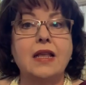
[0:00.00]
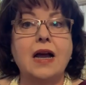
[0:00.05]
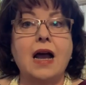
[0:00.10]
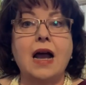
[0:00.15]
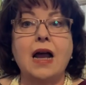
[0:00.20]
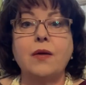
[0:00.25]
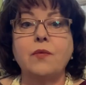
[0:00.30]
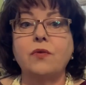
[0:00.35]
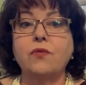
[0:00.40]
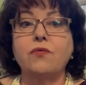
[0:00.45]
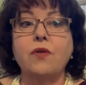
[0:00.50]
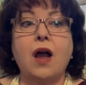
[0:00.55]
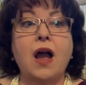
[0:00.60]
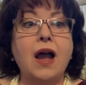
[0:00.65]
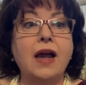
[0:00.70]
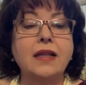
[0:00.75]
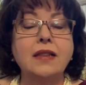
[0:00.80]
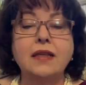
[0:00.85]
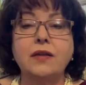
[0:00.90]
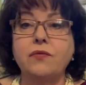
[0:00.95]
I would
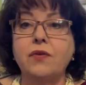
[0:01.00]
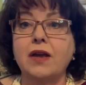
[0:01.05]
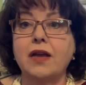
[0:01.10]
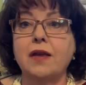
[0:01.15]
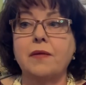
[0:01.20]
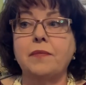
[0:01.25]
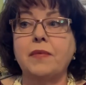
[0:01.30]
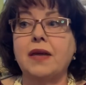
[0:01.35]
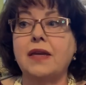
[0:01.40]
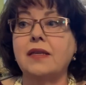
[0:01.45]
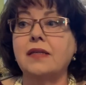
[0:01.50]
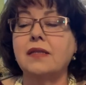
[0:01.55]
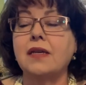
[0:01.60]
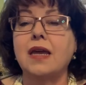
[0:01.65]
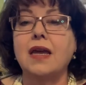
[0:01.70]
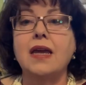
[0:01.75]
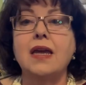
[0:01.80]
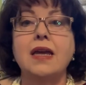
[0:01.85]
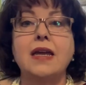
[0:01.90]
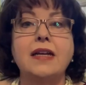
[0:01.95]
highly recommend.
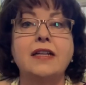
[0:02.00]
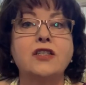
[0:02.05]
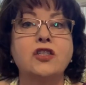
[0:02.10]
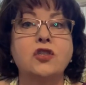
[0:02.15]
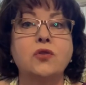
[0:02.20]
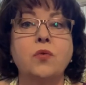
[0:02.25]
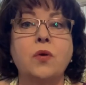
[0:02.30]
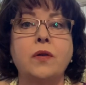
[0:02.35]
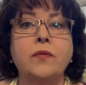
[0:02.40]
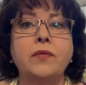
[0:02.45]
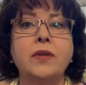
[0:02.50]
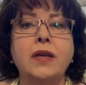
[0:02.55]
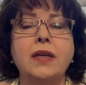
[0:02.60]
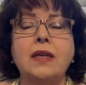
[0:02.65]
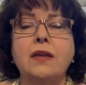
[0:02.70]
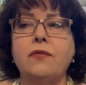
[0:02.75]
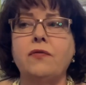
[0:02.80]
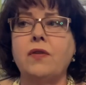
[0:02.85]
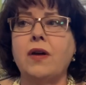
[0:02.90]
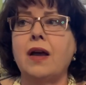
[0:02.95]
It's
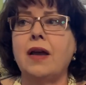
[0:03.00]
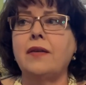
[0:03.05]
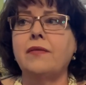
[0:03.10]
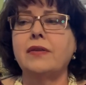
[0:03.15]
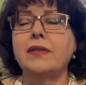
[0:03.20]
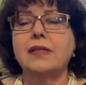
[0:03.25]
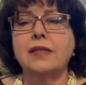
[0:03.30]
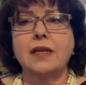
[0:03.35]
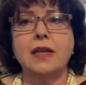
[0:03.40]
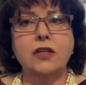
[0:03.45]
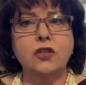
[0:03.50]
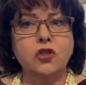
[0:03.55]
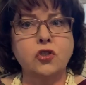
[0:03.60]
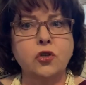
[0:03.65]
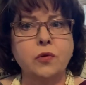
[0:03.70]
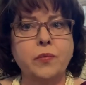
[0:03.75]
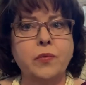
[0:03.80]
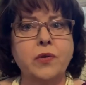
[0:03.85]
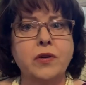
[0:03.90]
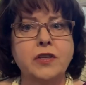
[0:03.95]
$12.95. It's not
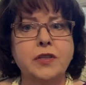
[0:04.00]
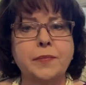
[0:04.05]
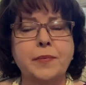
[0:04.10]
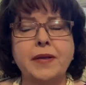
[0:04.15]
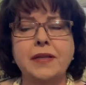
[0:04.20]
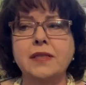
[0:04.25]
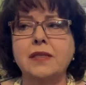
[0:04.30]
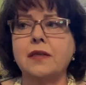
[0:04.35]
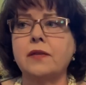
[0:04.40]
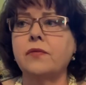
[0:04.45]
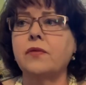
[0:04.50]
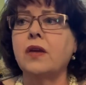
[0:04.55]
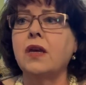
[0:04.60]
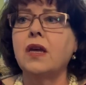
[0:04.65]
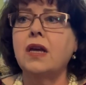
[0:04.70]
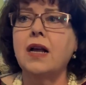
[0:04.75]
super expensive.